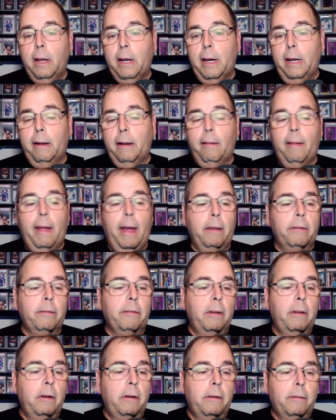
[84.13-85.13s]
kind of
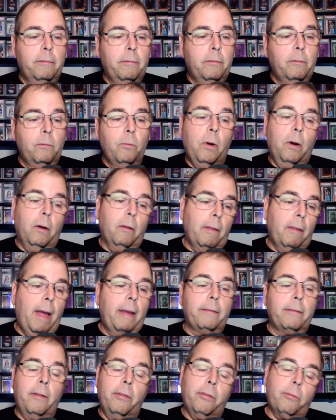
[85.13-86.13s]
lasted, well, it
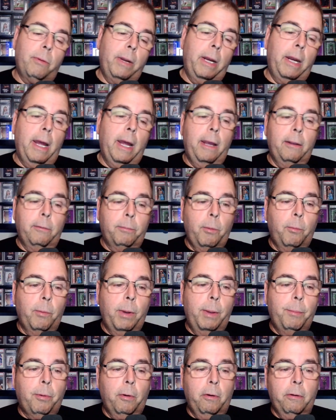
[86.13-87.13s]
lasted 3 days, but
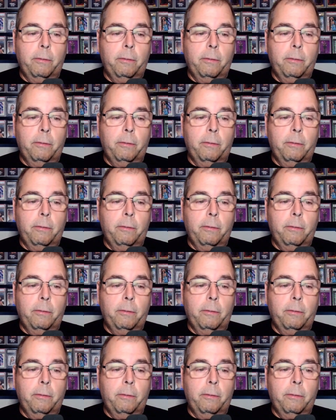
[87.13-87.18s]
we